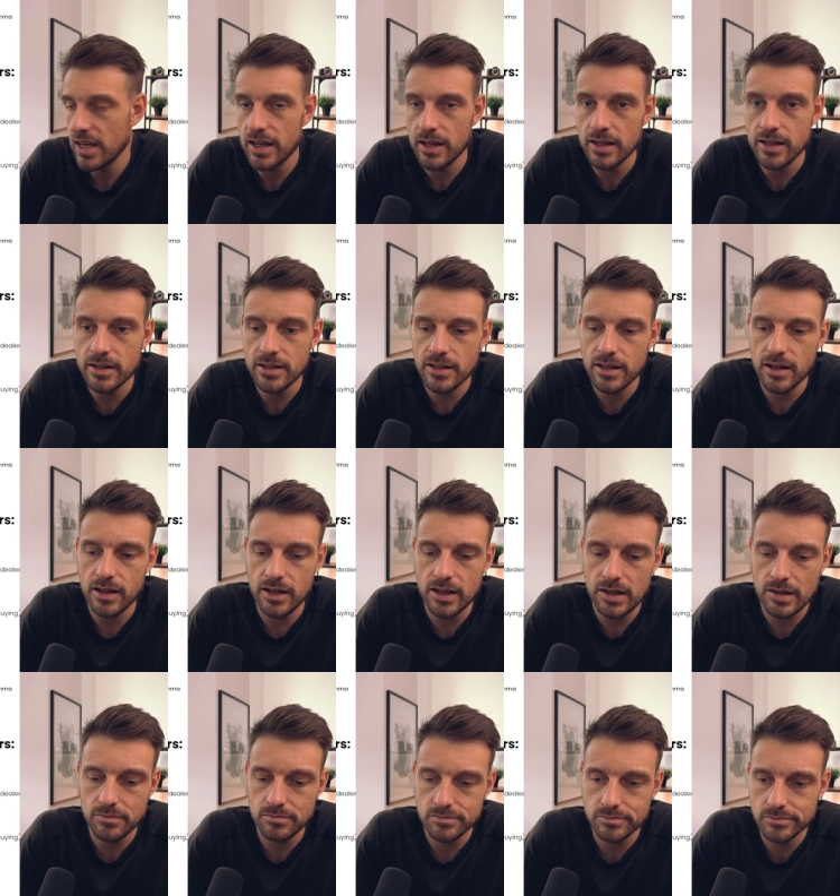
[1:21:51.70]
and
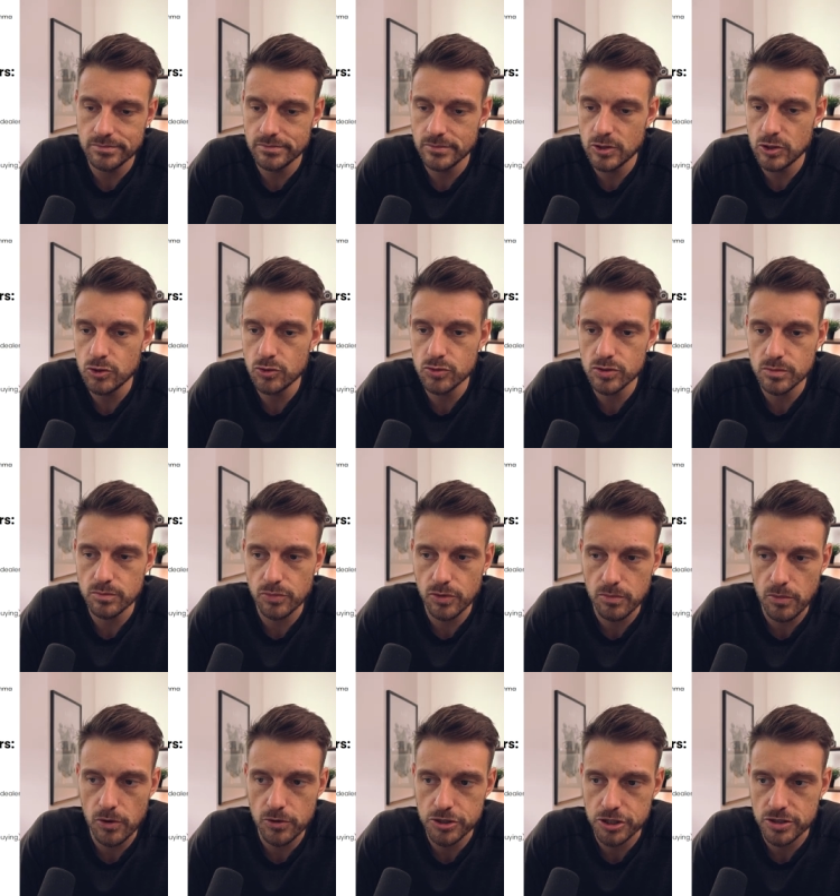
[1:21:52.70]
um, do some
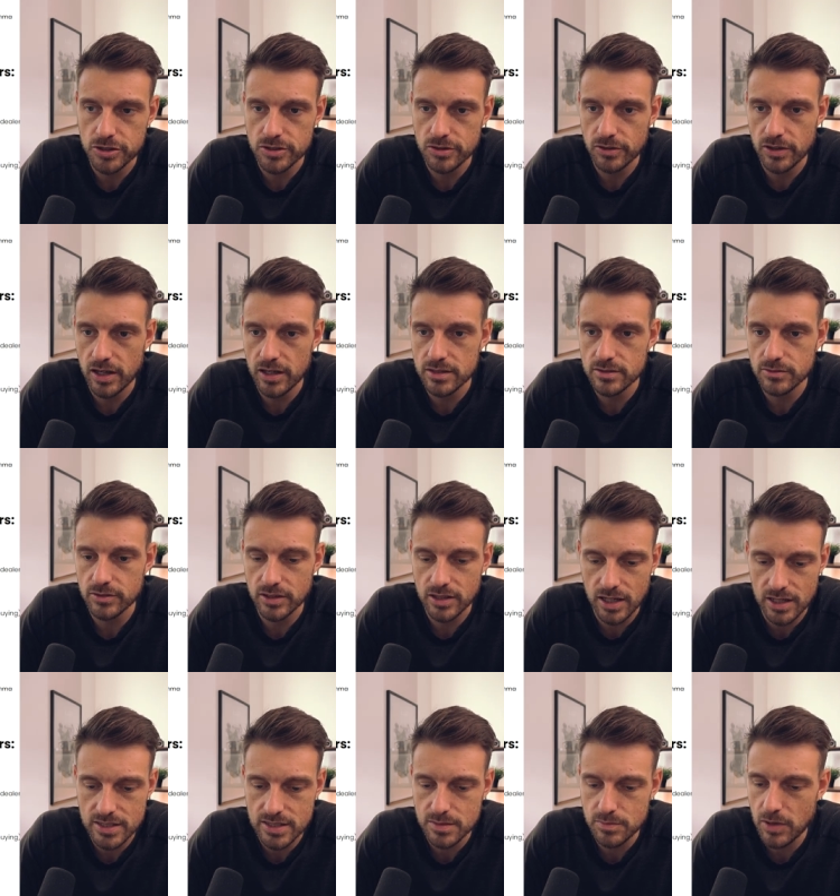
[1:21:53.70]
promotions. Okay, so it
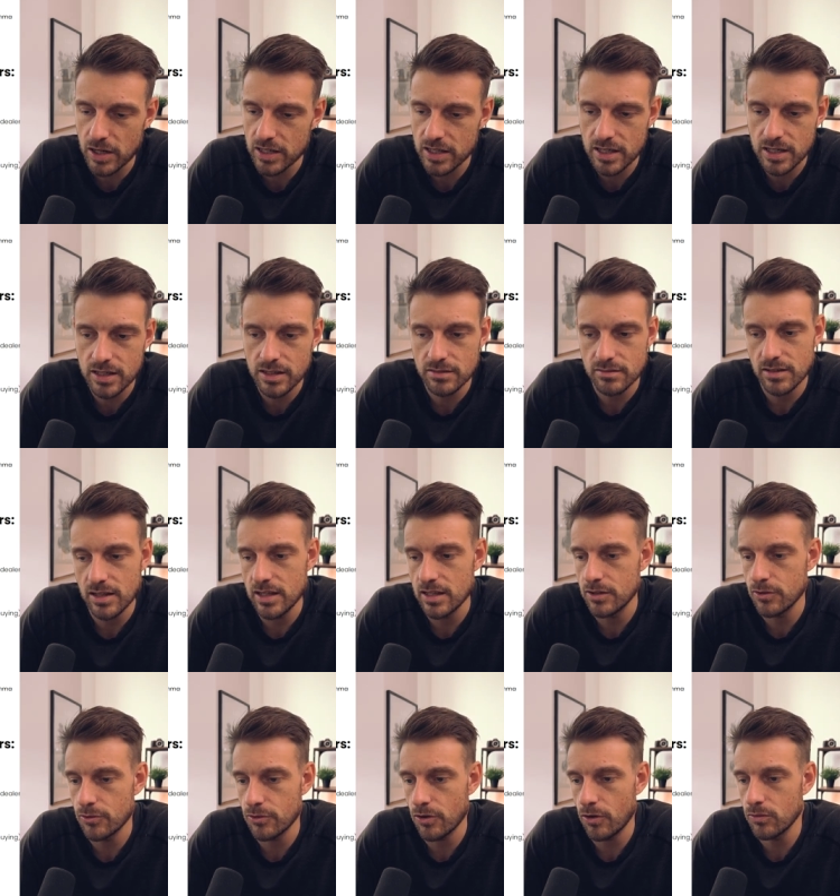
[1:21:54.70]
costs money,
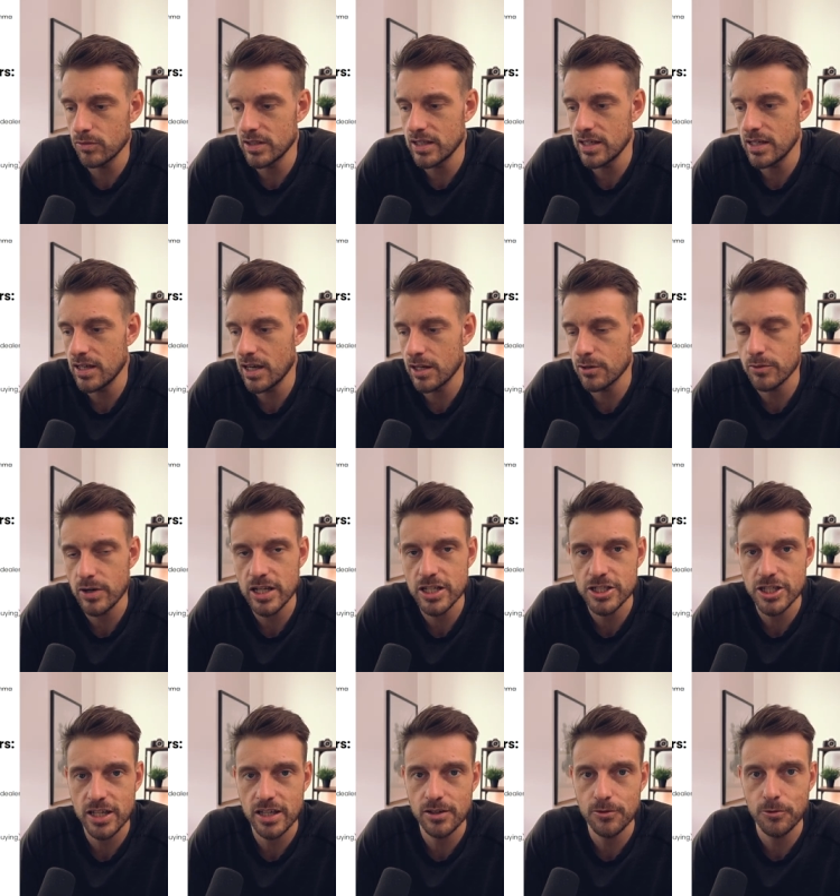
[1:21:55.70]
and you're only
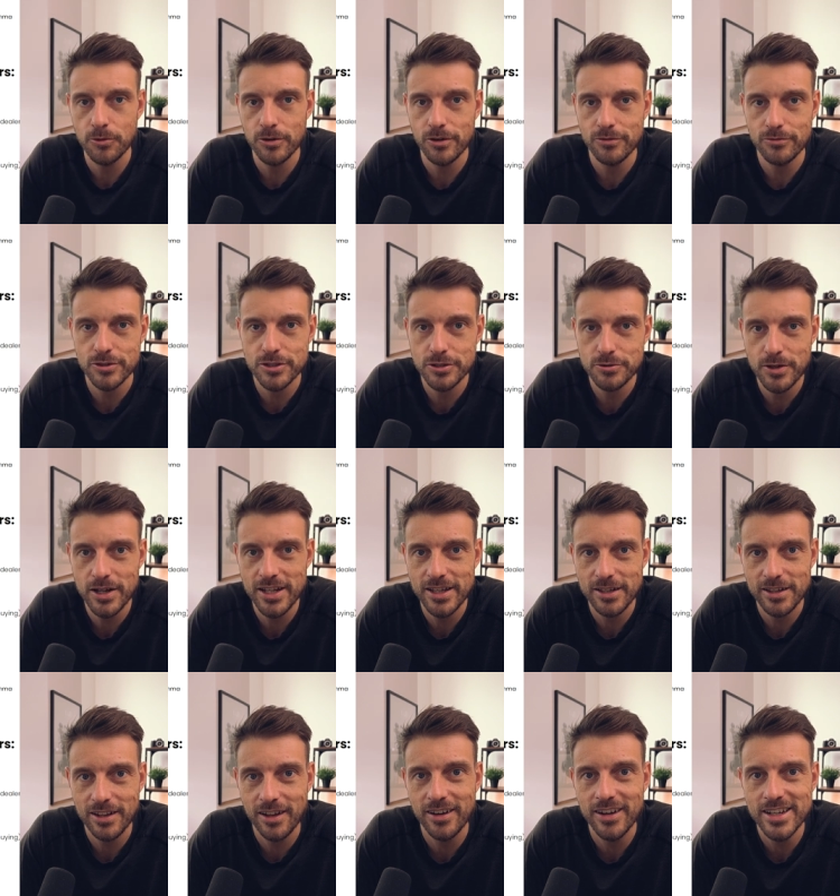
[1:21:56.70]
enraging or
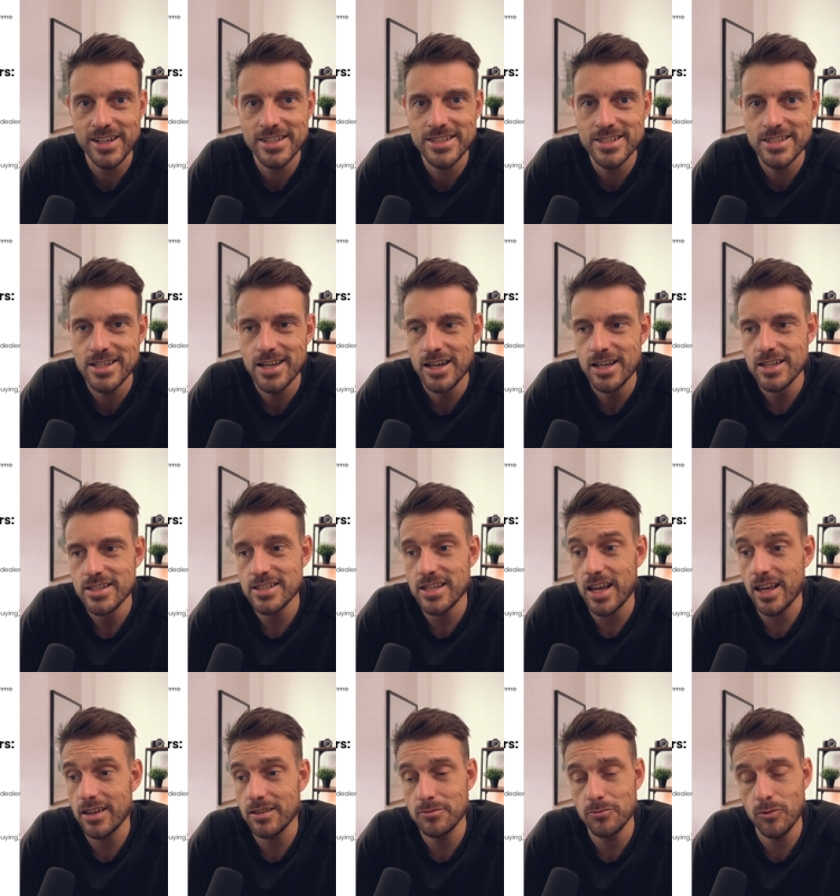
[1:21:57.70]
frustrating clients
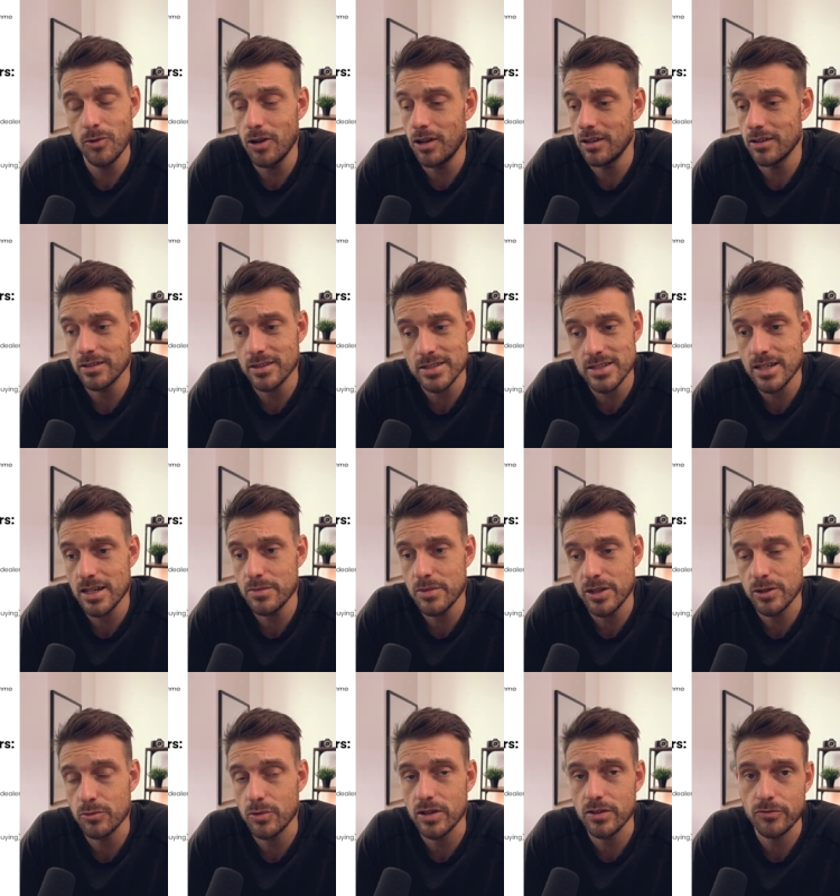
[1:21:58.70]
saying, "Well, it's gonna be
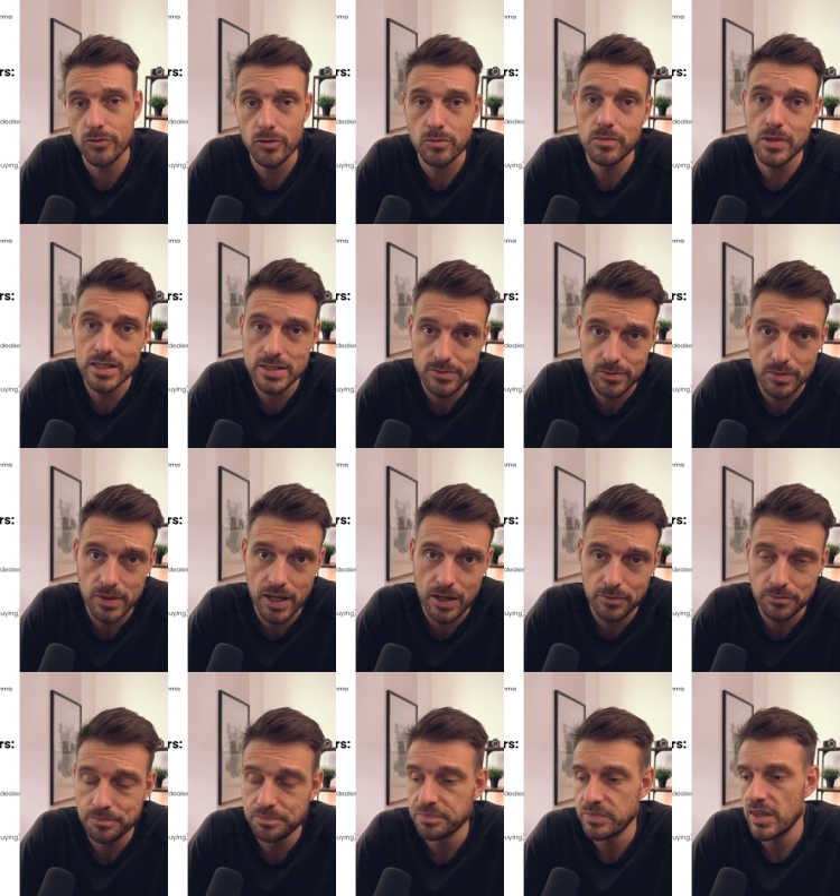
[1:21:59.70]
in 24 months from
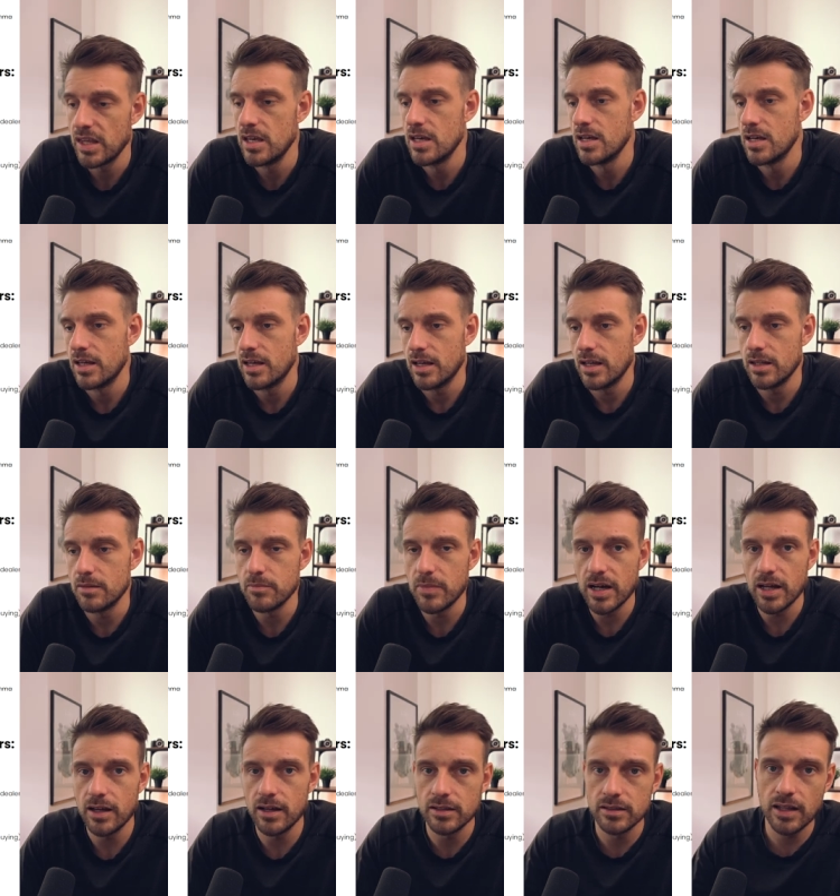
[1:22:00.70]
now," and
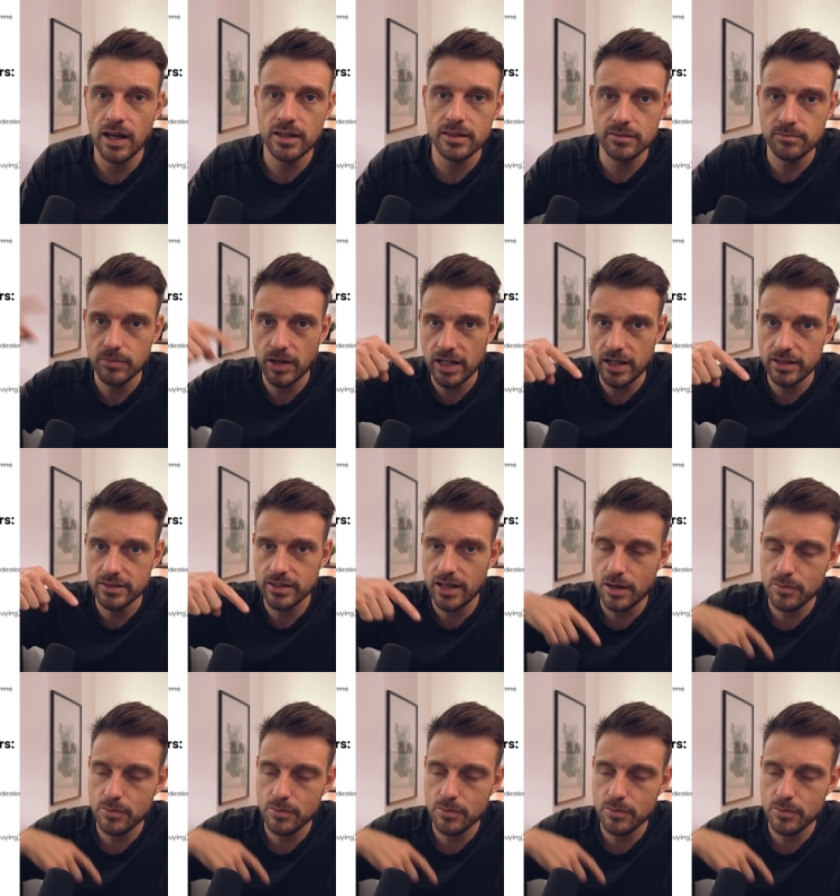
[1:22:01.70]
by on that by that